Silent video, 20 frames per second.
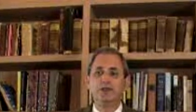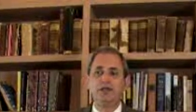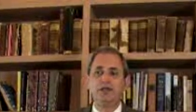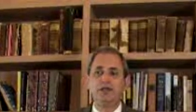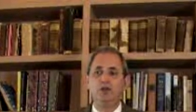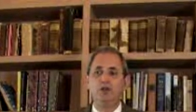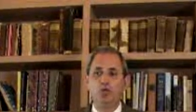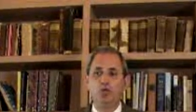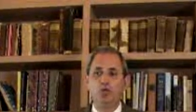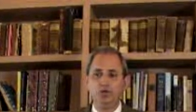
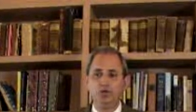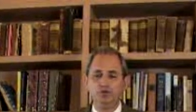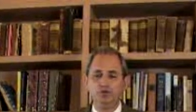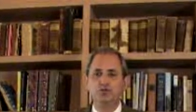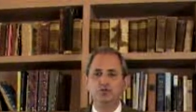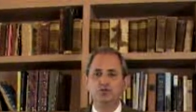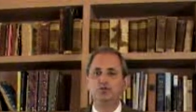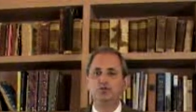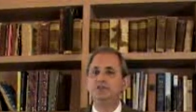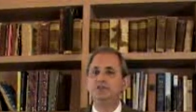in
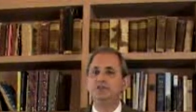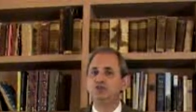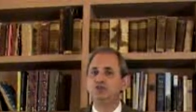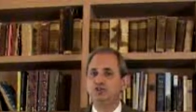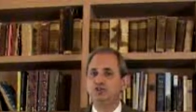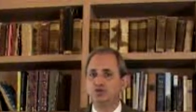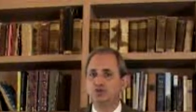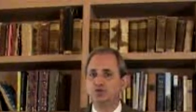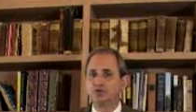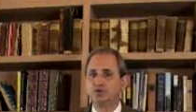order to
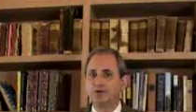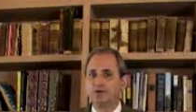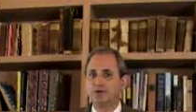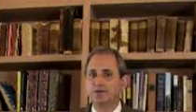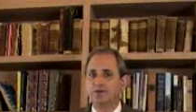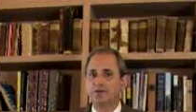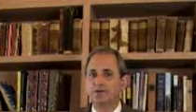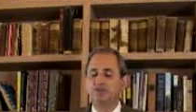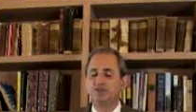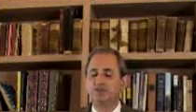
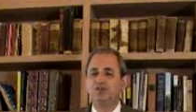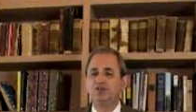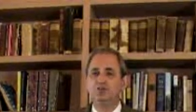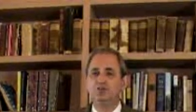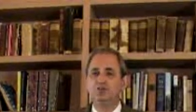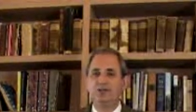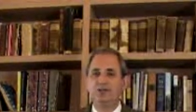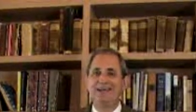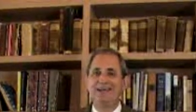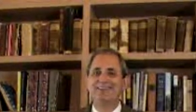ensure that
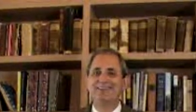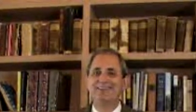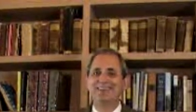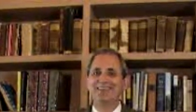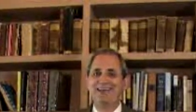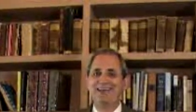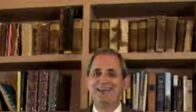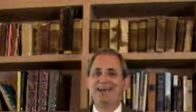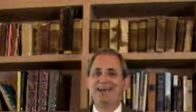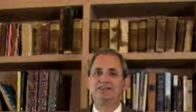you
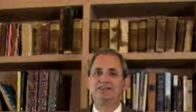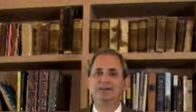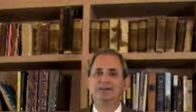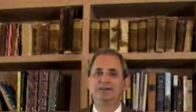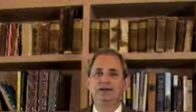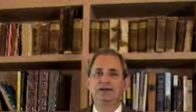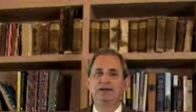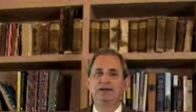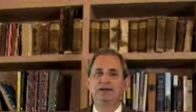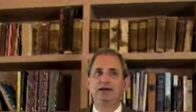get that
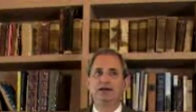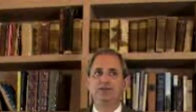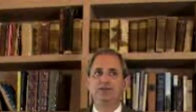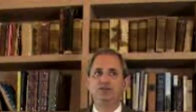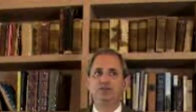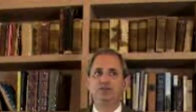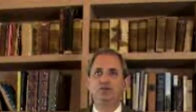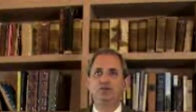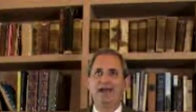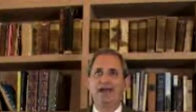
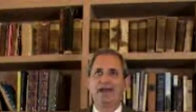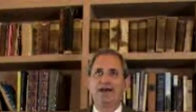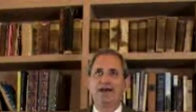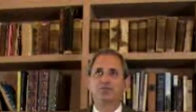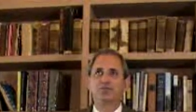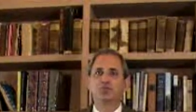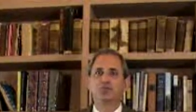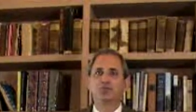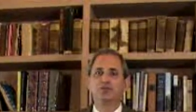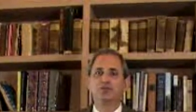you
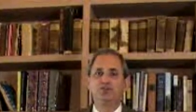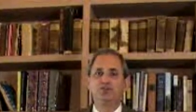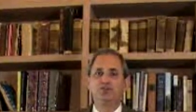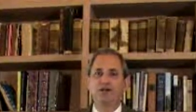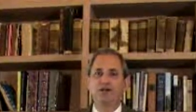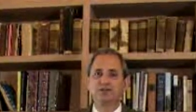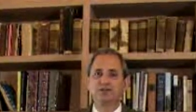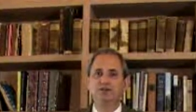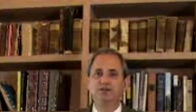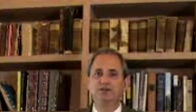have
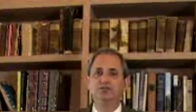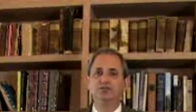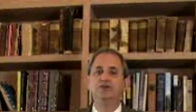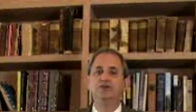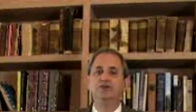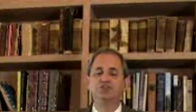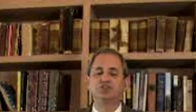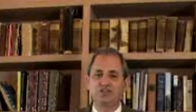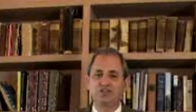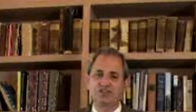productive
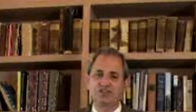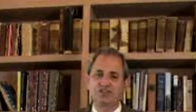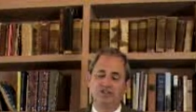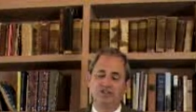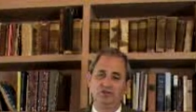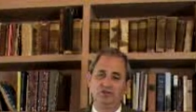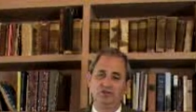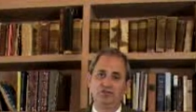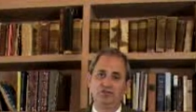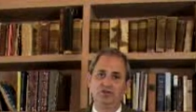
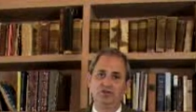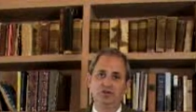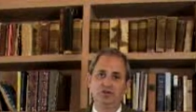sessions,